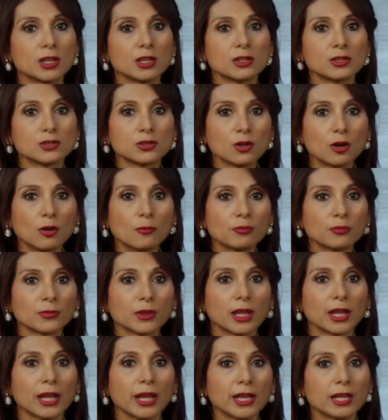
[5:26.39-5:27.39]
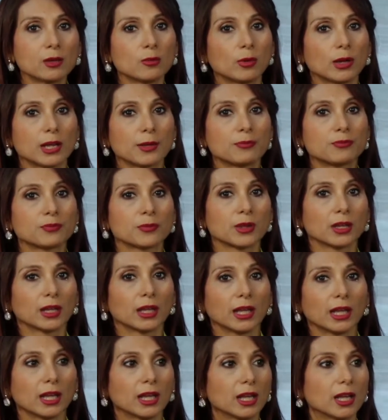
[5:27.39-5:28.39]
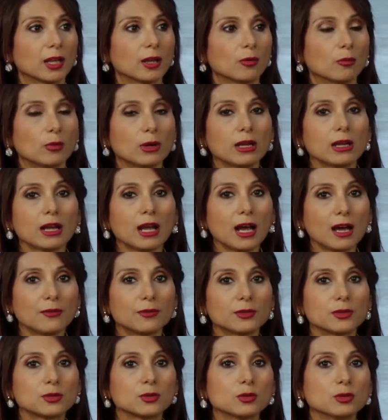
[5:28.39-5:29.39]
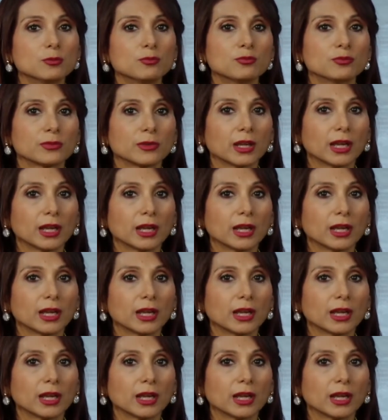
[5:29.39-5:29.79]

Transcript: So anyway, we have to